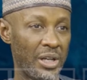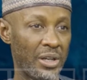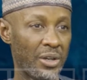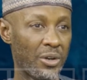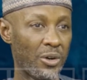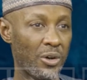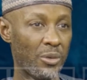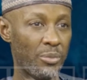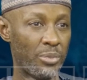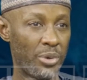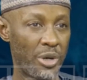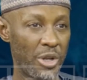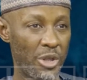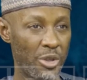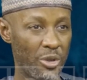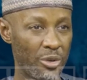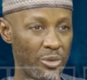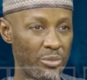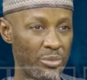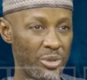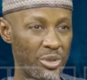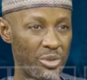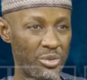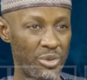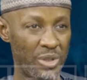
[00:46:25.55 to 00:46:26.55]
and
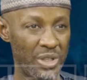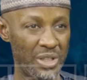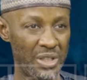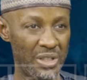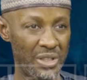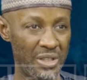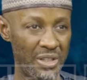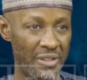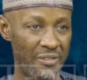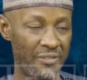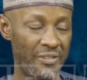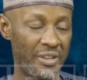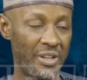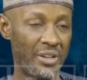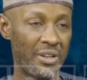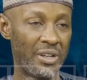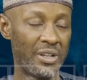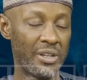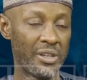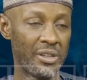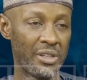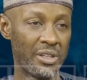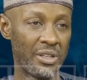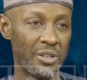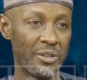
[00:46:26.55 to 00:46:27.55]
cooperation between the federal
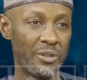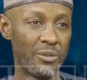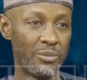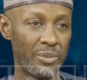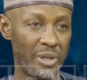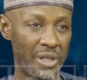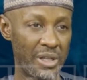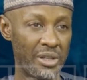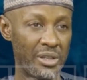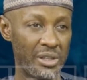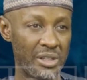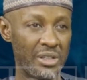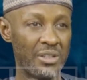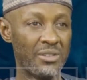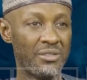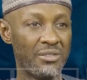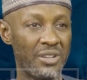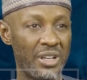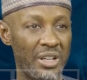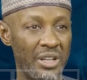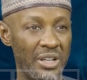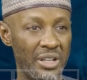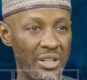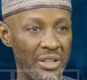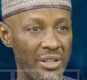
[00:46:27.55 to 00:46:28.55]
and state government is still
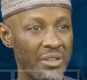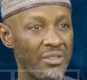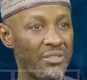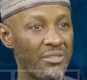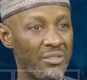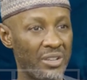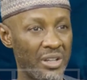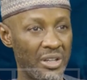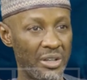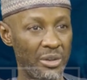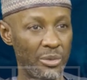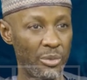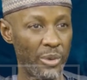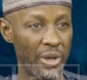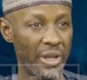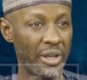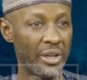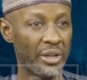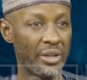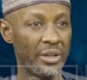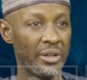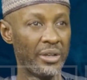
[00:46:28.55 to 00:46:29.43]
very, very weak.